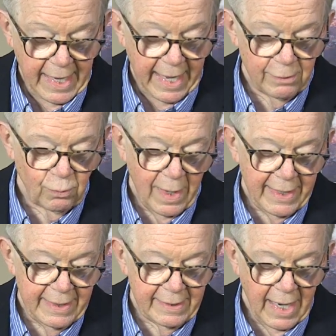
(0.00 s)
and
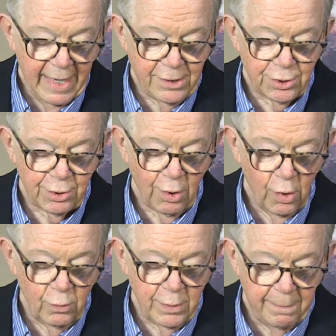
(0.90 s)
recognize your
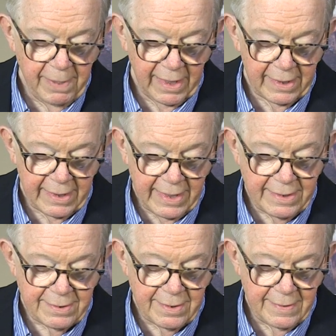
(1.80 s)
own
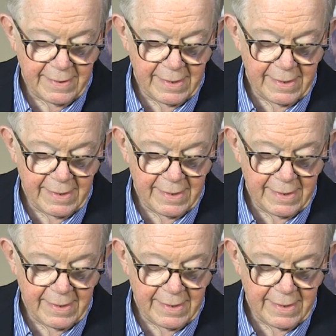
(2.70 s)
abilities